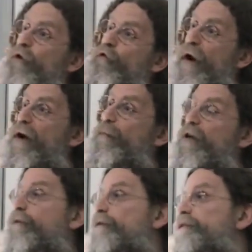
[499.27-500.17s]

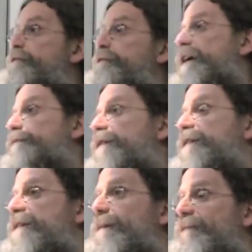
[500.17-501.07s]
grandmother's favorite
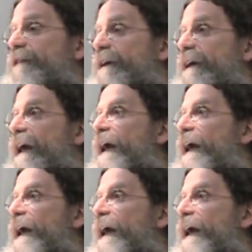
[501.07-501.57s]
symphony.